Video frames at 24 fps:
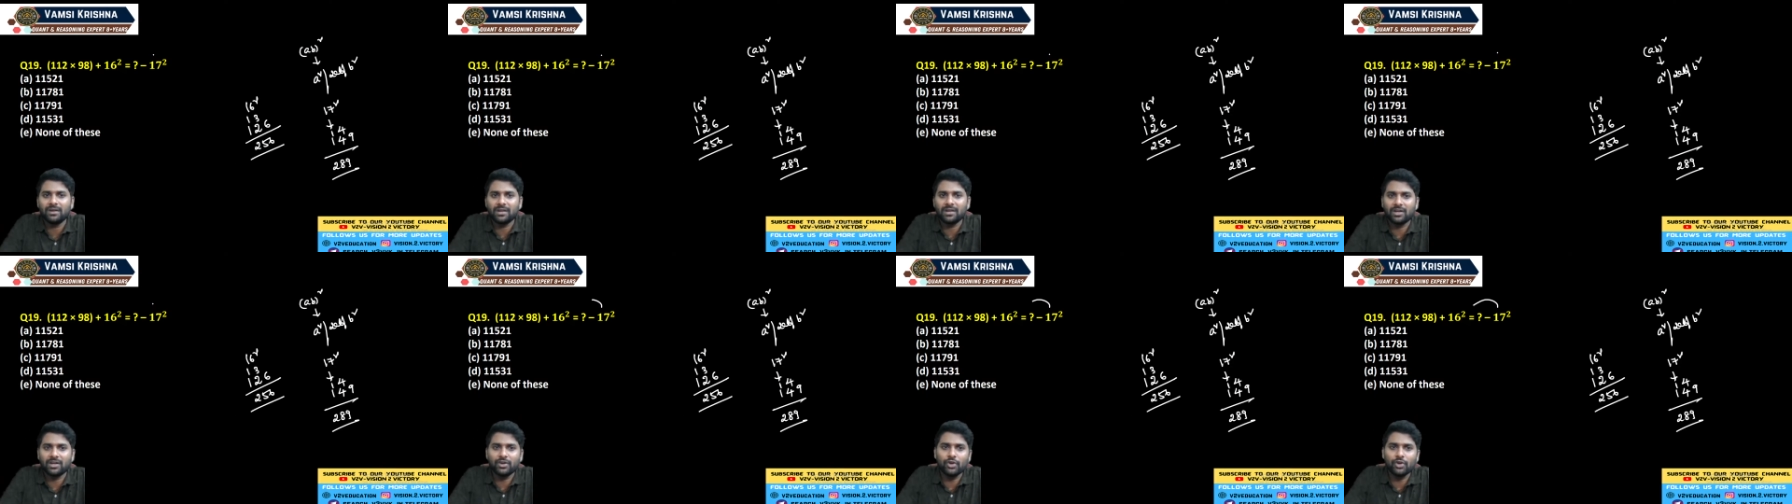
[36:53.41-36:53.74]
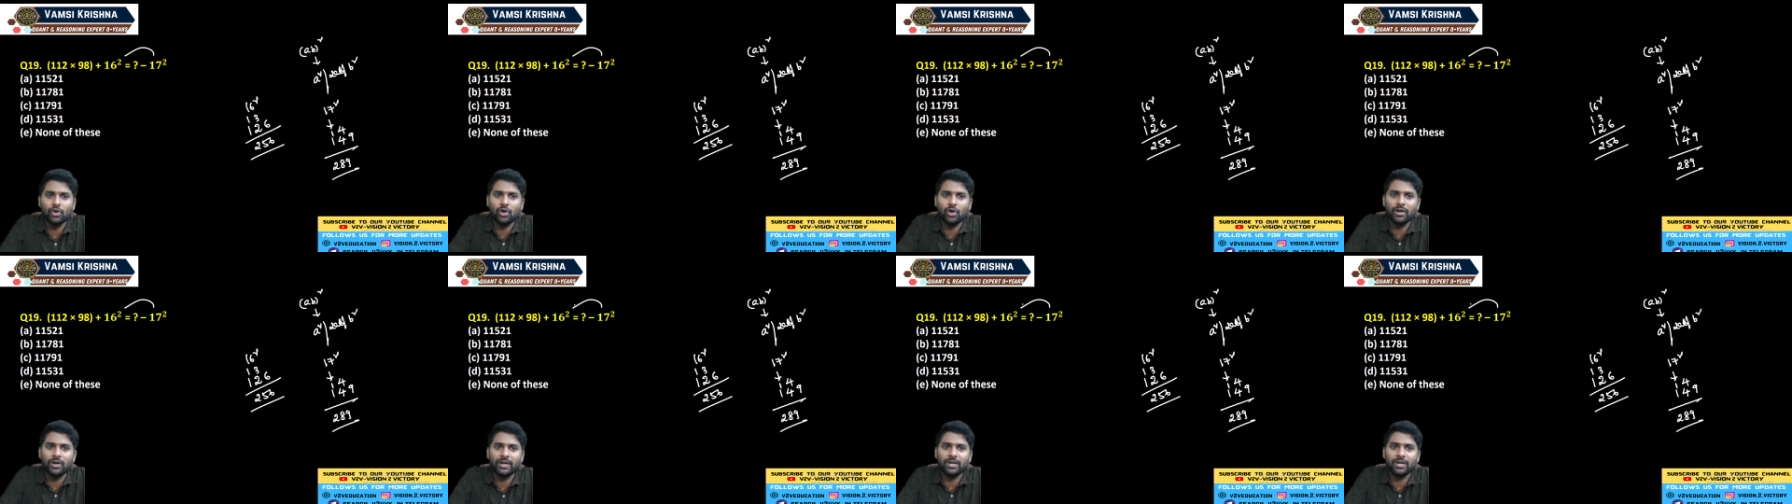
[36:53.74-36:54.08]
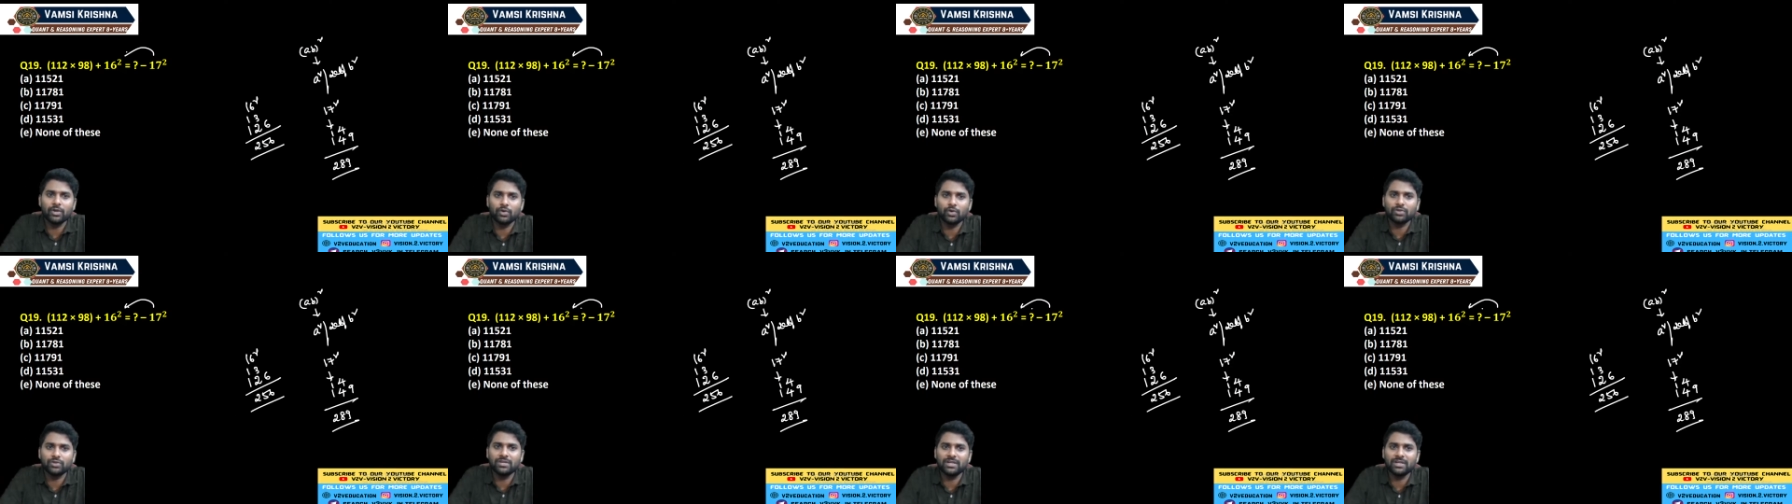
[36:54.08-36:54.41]
Now you already
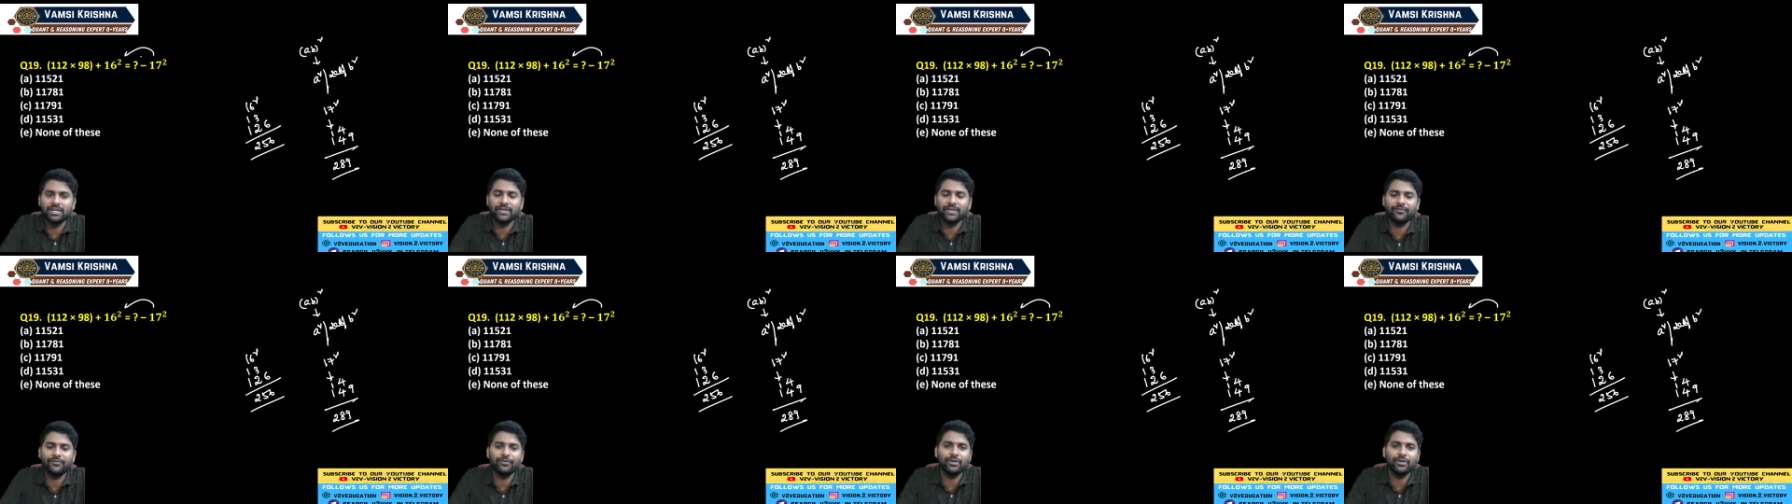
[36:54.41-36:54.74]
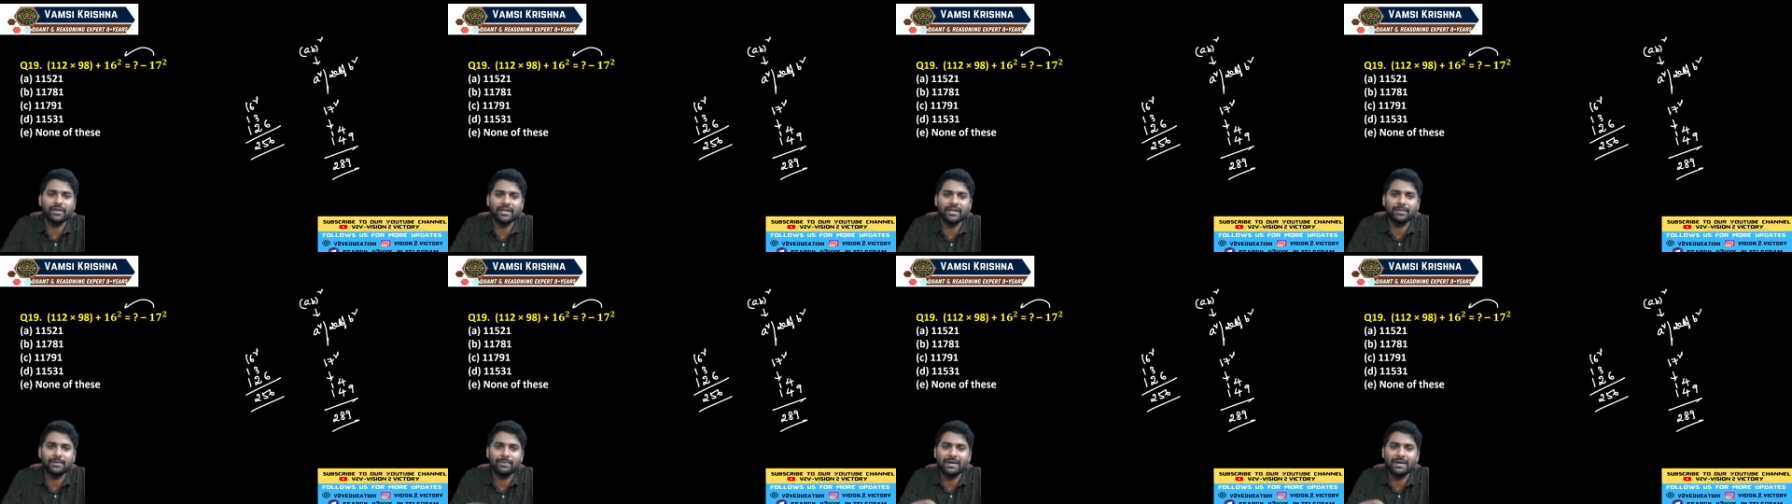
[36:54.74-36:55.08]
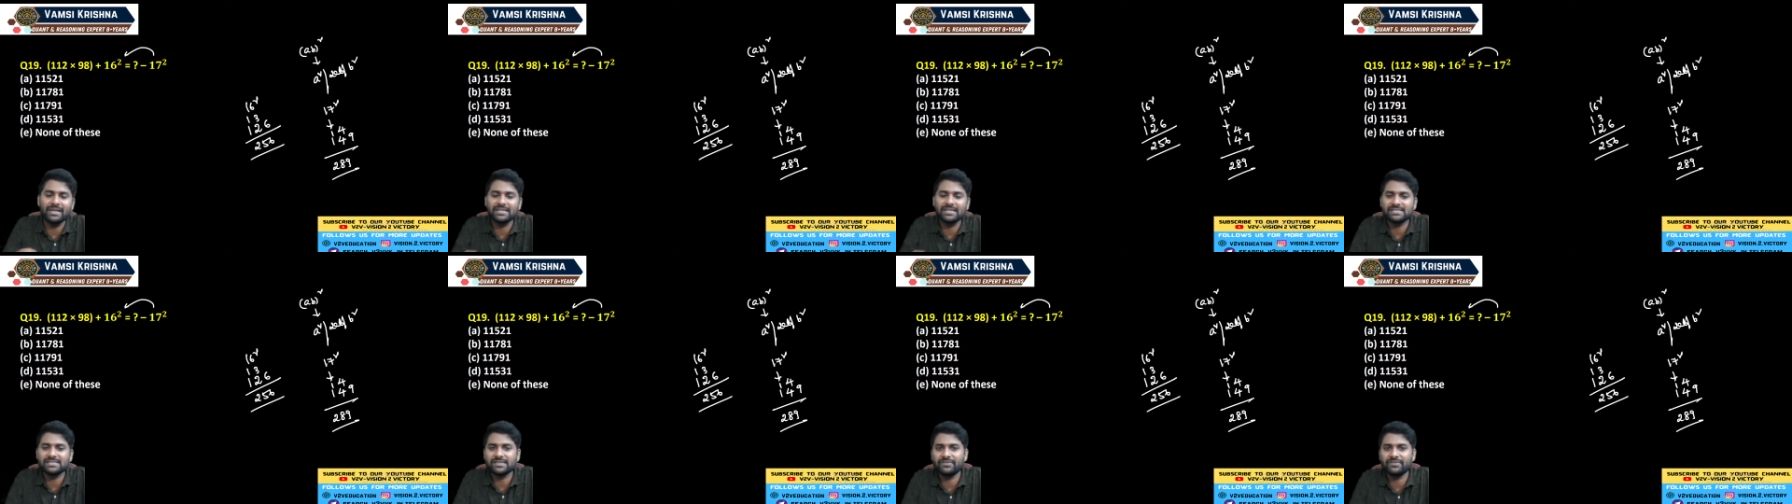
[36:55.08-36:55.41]
know that if you take
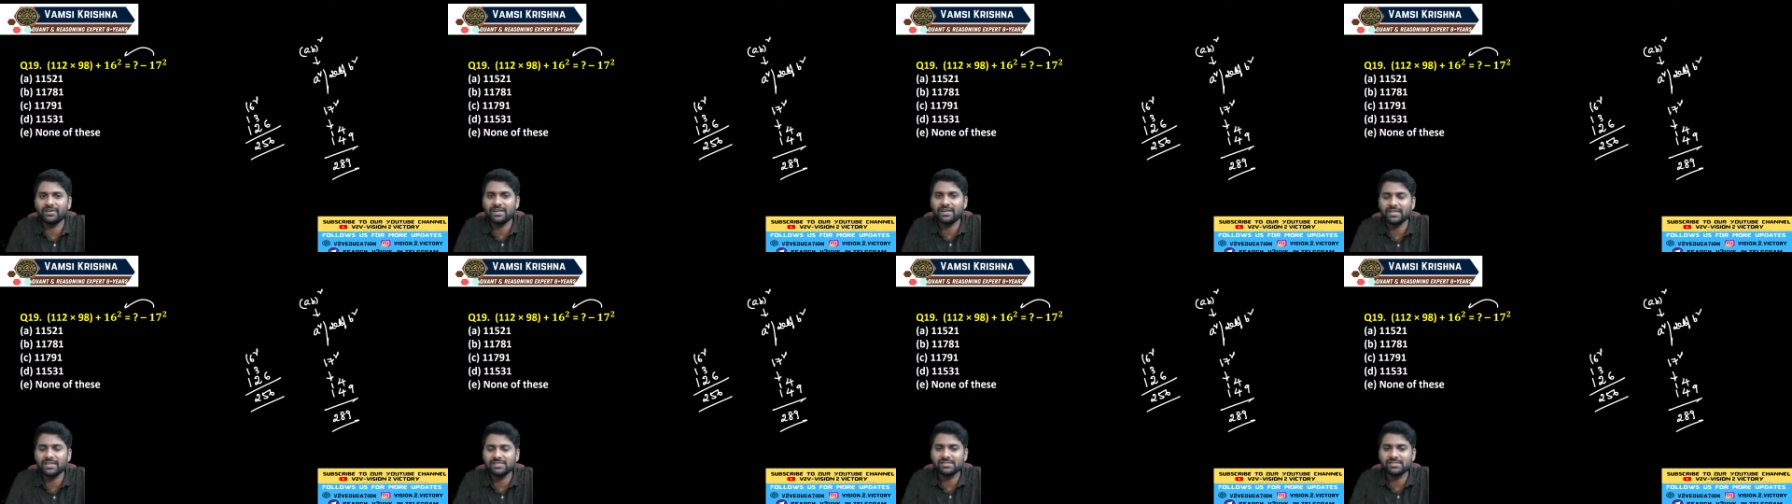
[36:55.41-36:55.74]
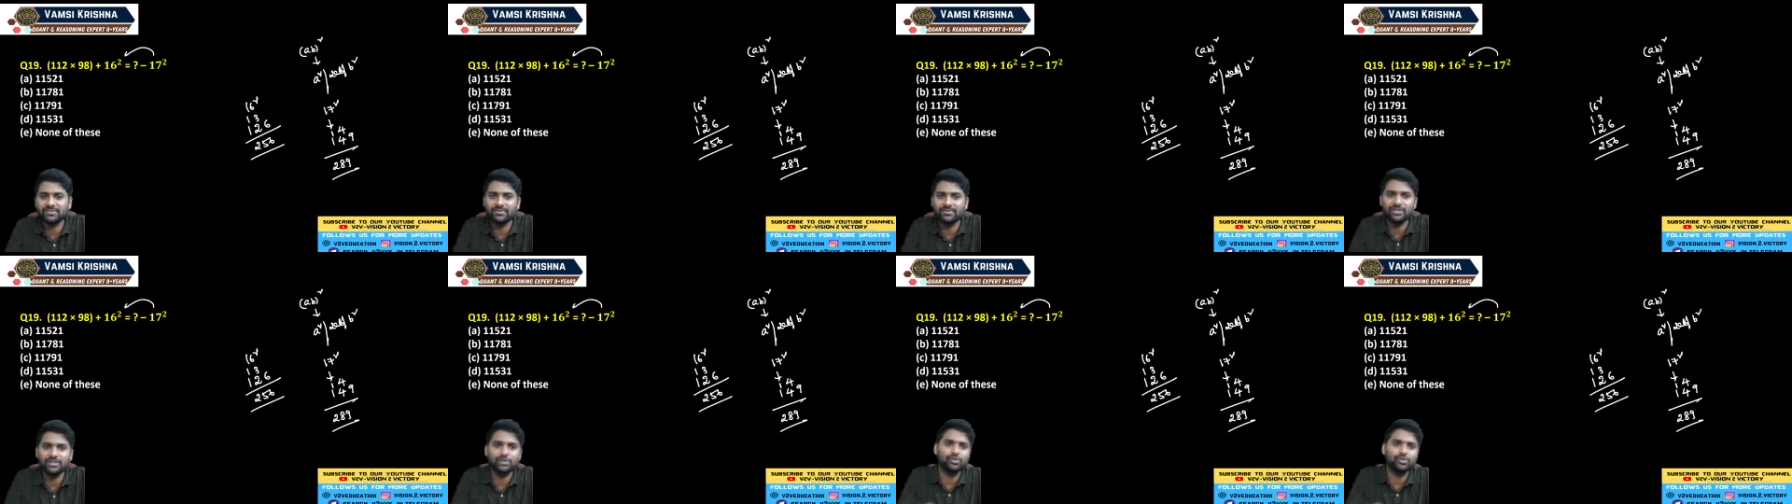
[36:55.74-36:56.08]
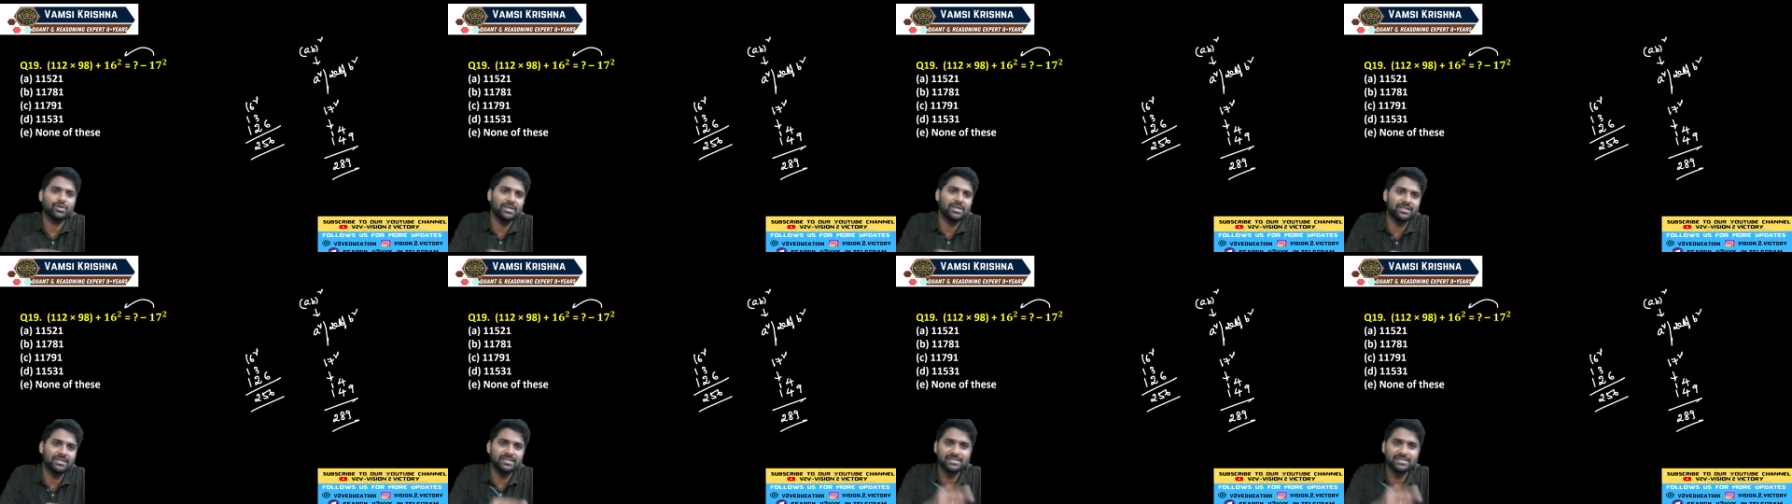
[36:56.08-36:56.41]
minus 17 square to
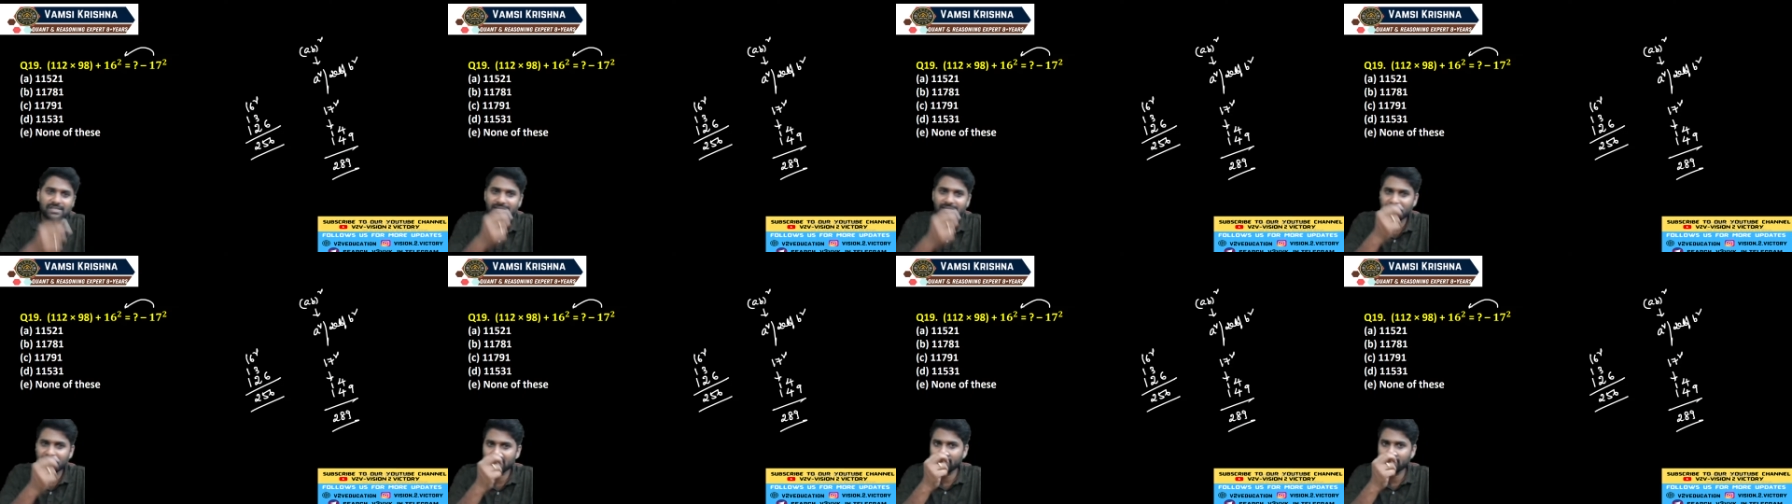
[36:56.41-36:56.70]
the other side,